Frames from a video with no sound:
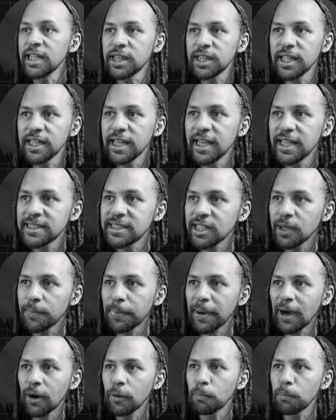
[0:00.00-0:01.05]
Anything hitting
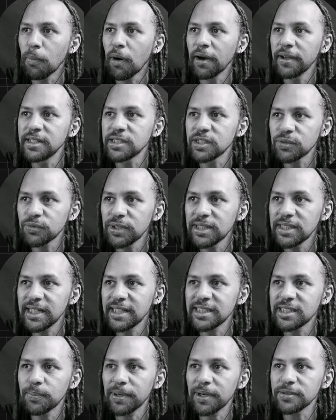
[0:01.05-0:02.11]
about -3
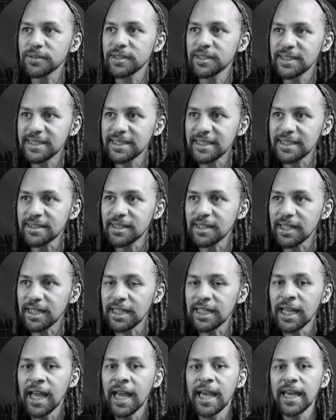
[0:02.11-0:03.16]
decibels
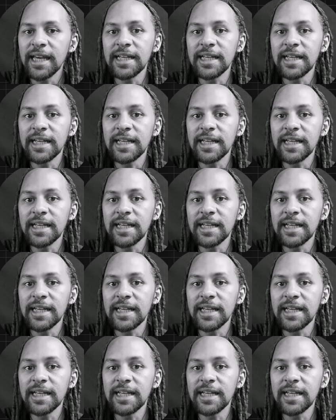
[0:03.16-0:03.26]
consistently